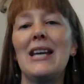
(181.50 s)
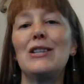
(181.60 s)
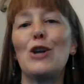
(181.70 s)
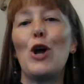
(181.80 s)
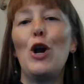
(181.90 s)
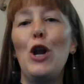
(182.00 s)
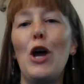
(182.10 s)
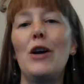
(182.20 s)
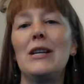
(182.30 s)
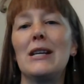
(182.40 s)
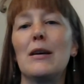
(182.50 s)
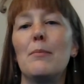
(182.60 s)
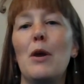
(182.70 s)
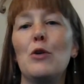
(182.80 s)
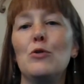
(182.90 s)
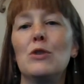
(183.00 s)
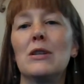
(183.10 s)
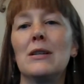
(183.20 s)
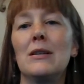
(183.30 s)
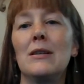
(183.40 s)
in learning mode,
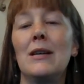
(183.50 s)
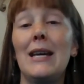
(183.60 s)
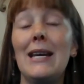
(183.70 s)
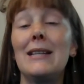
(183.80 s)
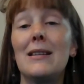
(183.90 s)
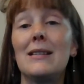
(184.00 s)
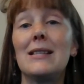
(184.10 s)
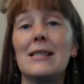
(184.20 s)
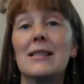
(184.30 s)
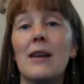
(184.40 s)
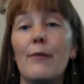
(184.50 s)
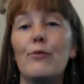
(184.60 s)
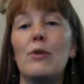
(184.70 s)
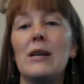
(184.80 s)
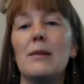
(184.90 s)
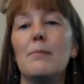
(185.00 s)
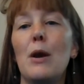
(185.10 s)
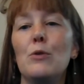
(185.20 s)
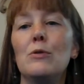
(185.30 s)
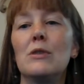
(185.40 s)
in discovery
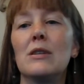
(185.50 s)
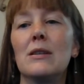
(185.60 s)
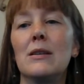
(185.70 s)
mode.